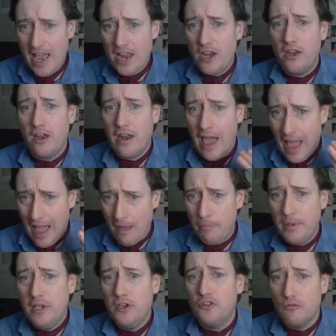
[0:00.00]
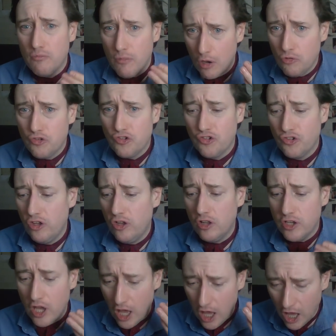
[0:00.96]
and unhappy and emotional
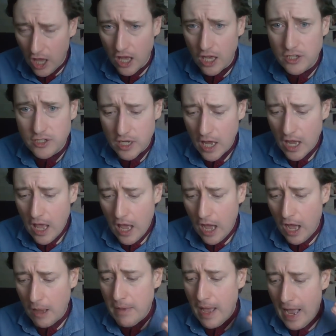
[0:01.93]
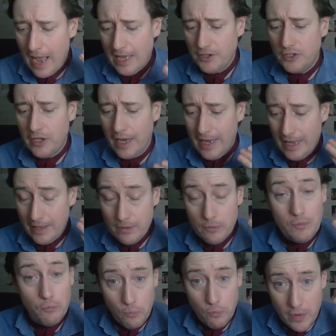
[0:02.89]
and hurt, and
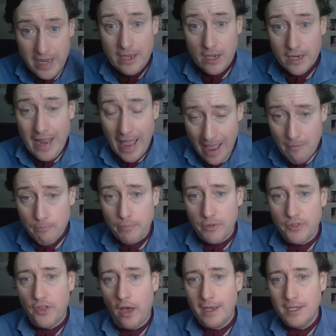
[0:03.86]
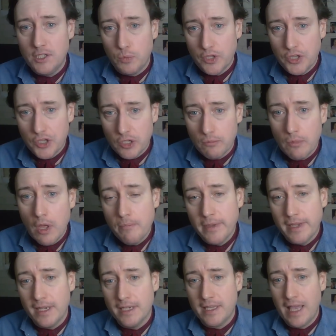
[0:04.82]
we can empathise with them
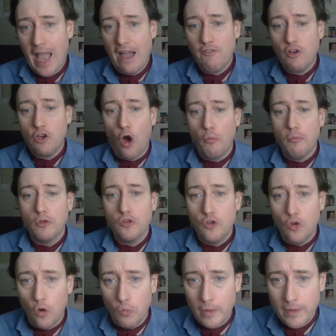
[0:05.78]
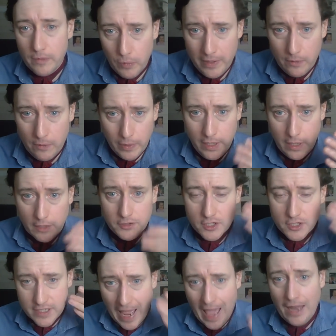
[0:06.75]
because they have a common we
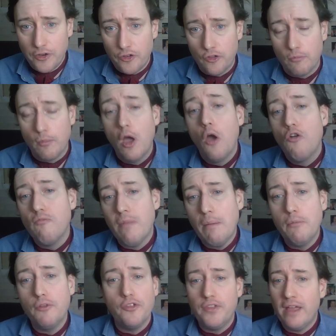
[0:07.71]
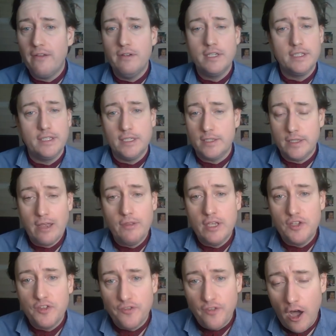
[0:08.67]
understand them. Remember that there are
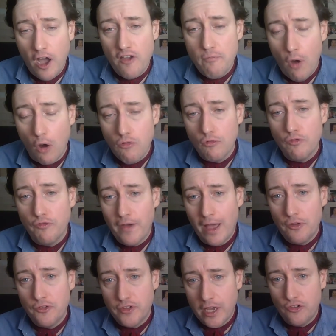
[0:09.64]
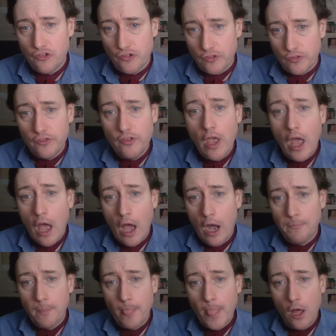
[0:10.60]
these 5 moral foundations:
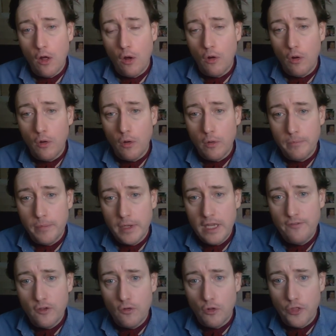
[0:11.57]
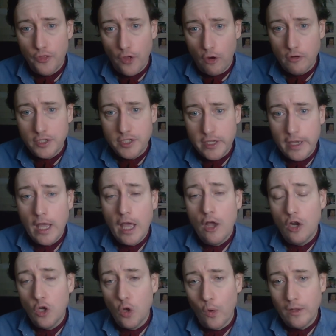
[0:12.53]
belief in authority,
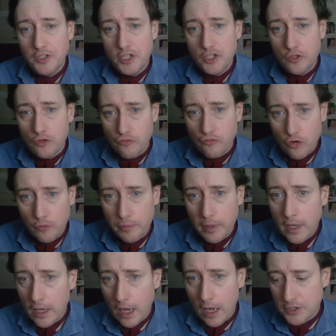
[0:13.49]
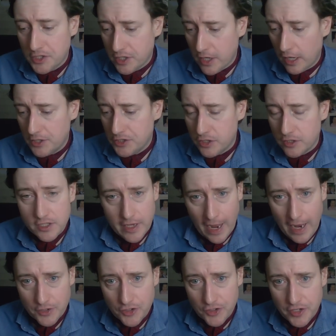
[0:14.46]
loyalty to the group, disgust and
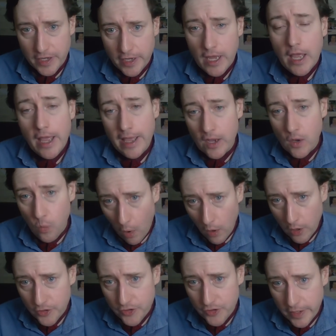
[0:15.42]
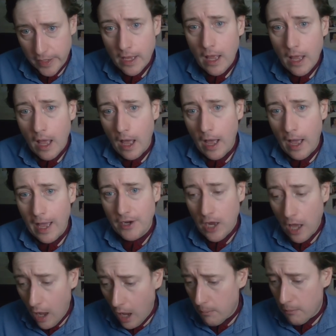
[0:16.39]
sanctity, equality, and
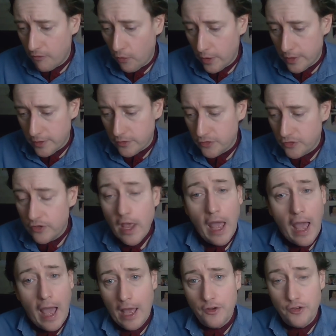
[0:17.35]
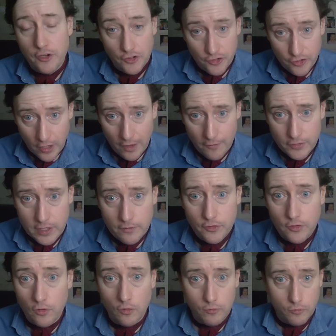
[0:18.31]
harm avoidance. And
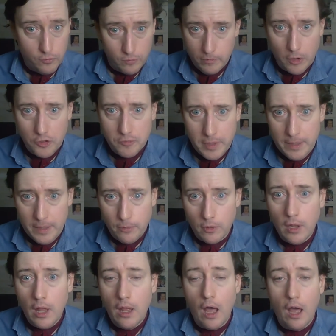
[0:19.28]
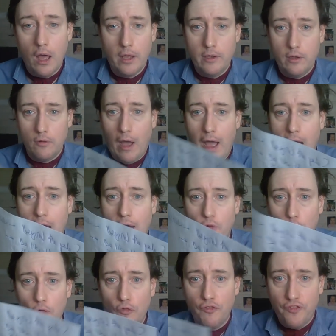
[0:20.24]
conservatives, or most people, have
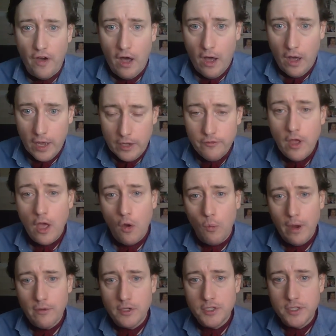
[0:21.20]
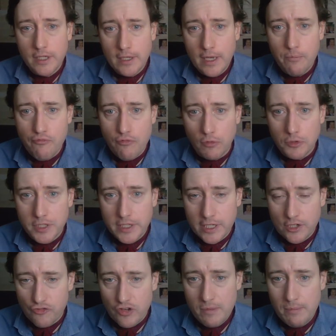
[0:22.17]
all 5, whereas the liberals, the
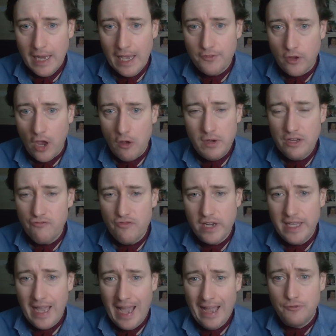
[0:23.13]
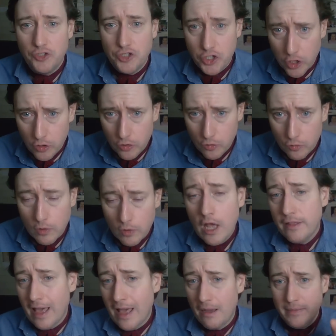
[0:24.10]
extreme left, only really have 2.
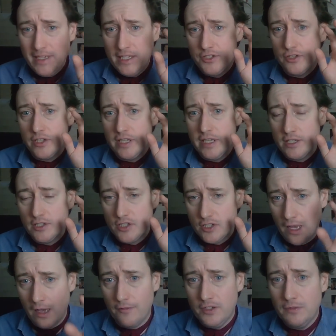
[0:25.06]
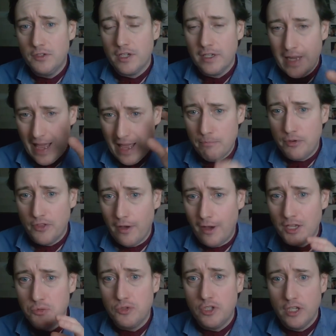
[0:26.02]
That means that the conservatives can
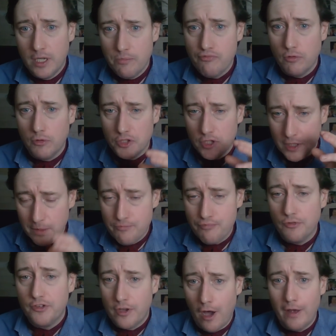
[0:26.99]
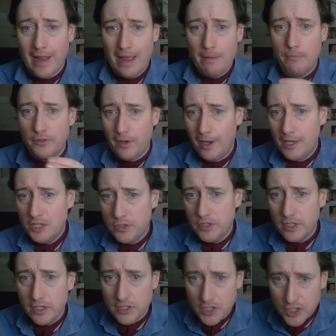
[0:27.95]
empathise with the liberals can't empathise with
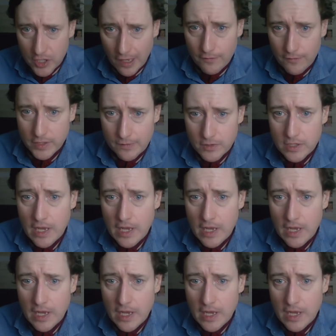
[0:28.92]
the conservatives,